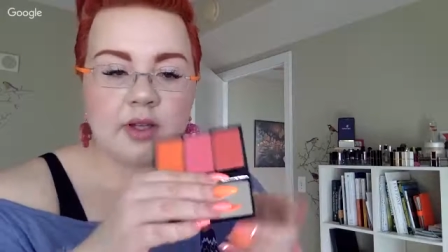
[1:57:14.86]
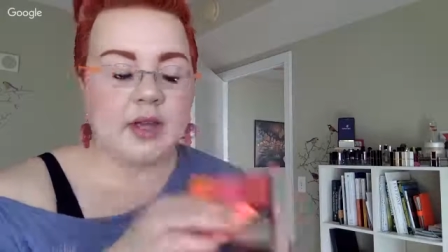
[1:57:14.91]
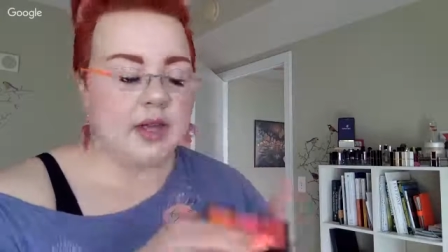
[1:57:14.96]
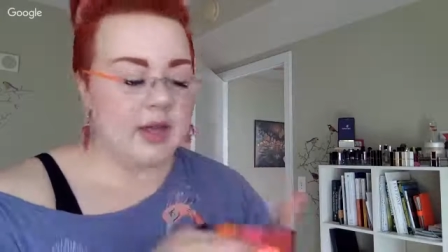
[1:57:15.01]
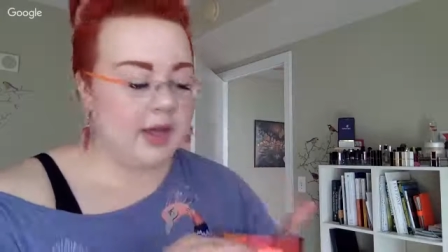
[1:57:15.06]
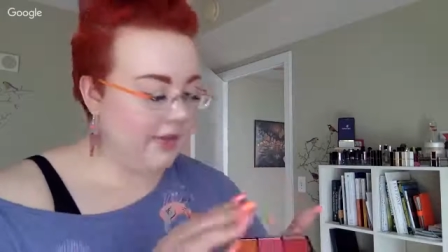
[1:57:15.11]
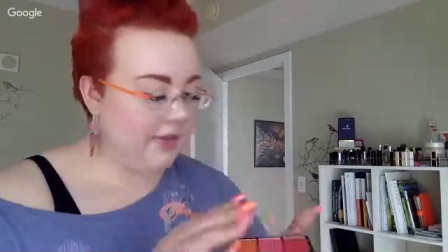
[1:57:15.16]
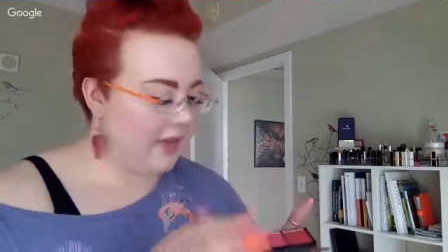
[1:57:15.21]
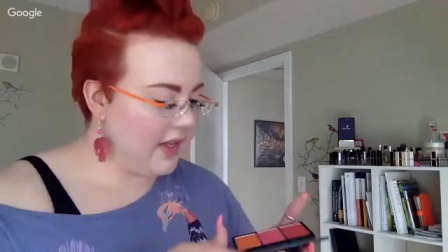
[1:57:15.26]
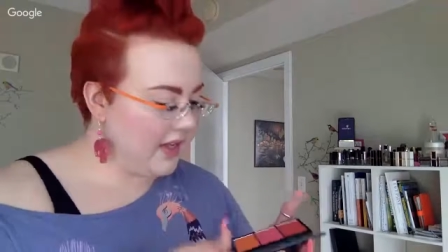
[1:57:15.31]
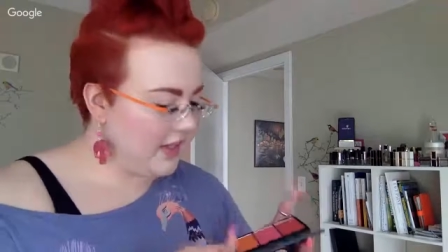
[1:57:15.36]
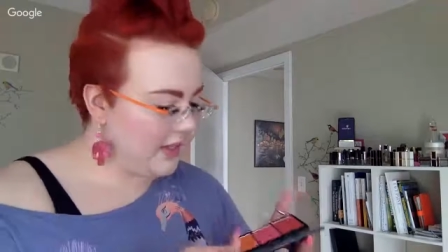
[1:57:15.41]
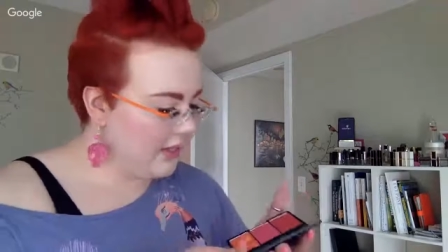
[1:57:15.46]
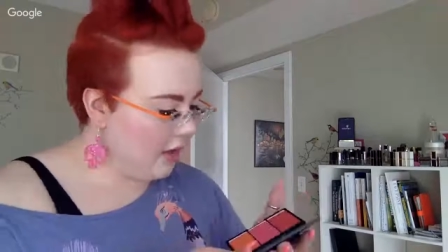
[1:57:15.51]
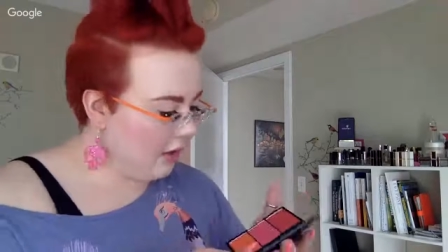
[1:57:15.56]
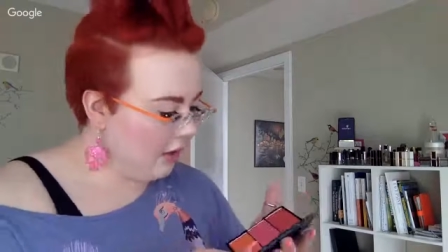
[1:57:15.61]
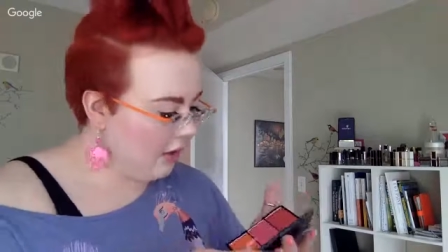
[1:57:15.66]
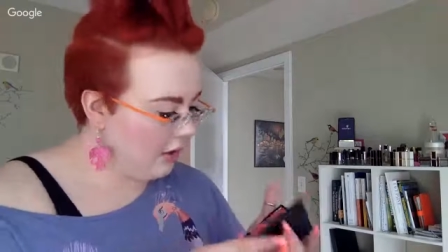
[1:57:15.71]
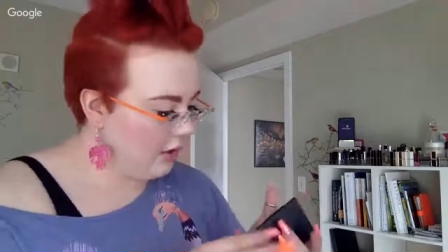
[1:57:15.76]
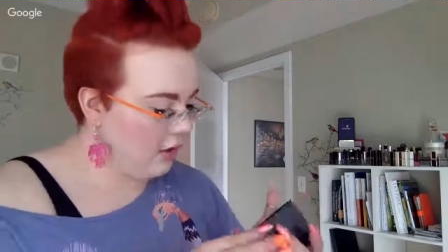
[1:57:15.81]
And these
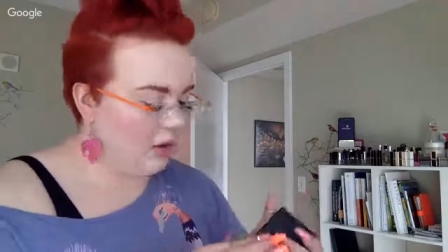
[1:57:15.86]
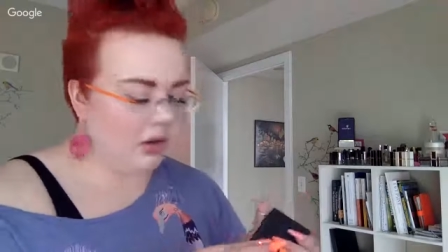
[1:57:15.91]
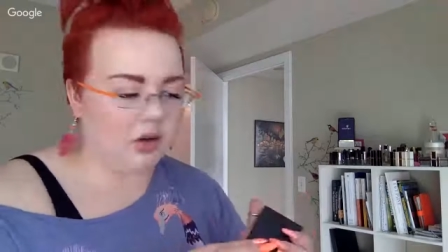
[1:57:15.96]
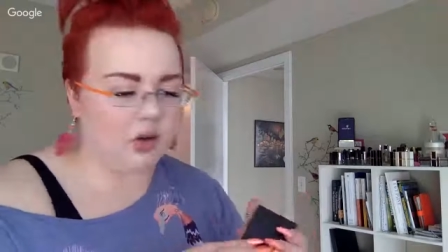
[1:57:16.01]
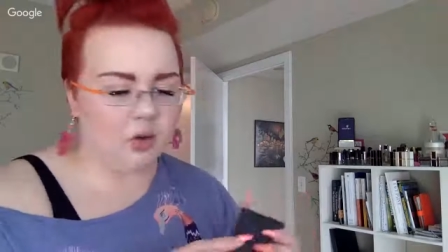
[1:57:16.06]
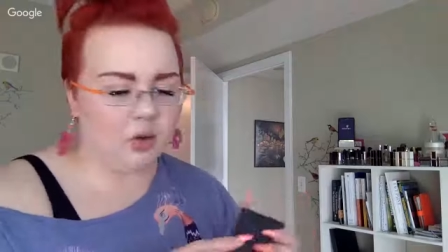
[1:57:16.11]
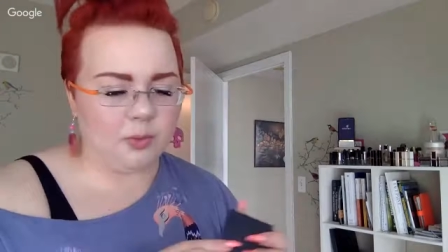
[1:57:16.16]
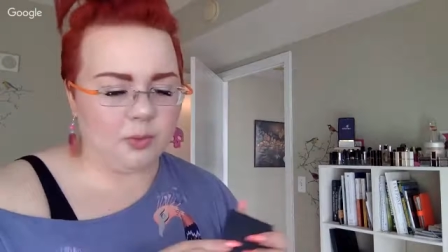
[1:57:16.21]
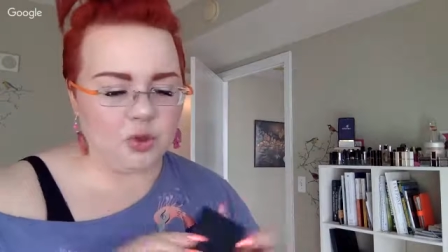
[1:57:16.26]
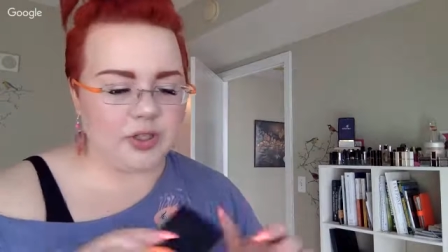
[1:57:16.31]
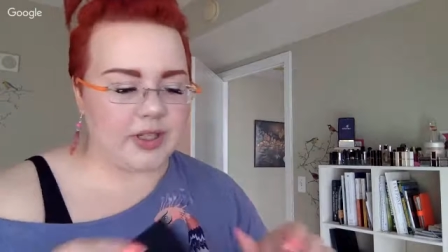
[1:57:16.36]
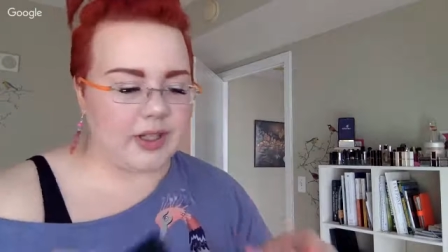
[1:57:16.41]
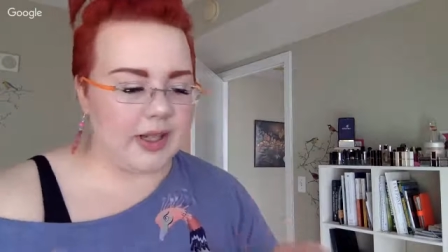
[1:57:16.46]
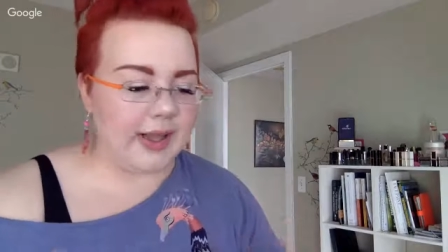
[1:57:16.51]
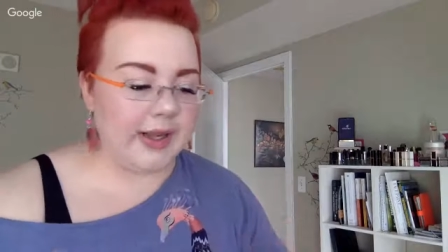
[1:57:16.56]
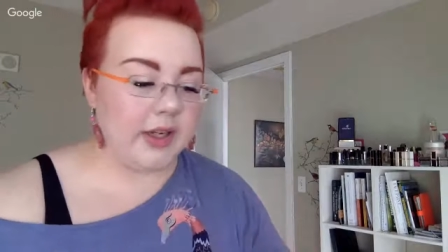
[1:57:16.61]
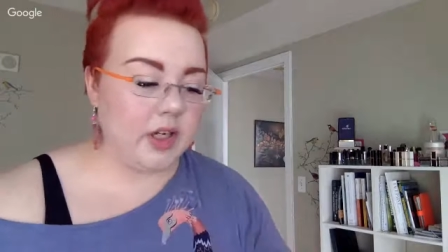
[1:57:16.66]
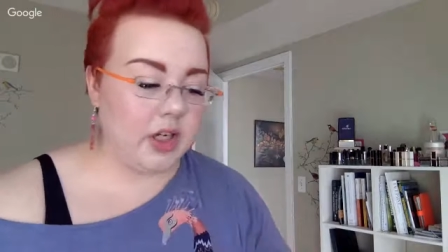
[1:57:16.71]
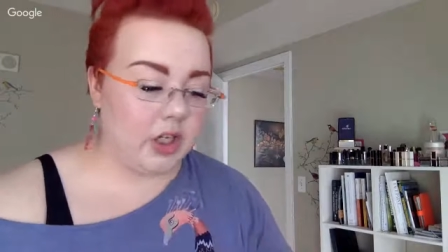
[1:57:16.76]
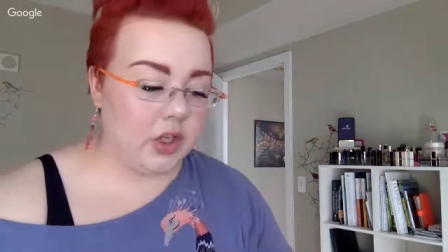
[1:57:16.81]
are almost
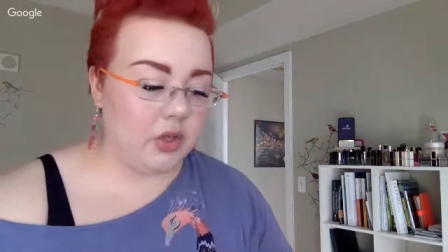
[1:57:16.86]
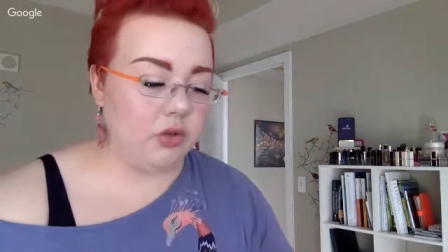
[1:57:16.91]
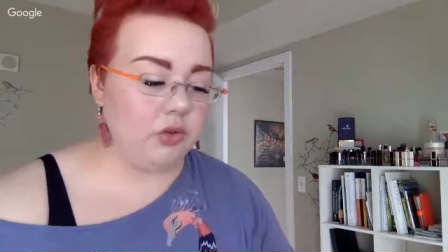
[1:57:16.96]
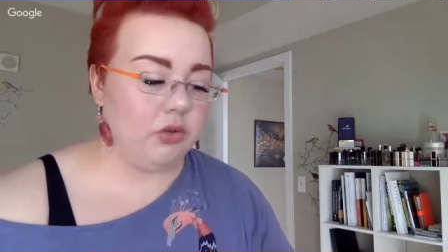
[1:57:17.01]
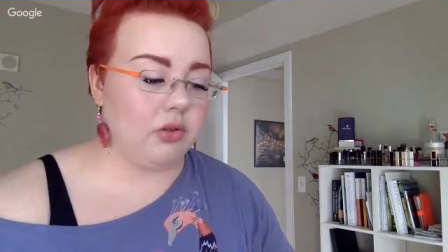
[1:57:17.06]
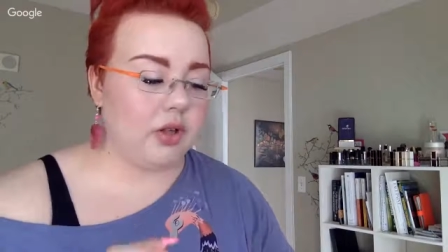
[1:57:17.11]
like new,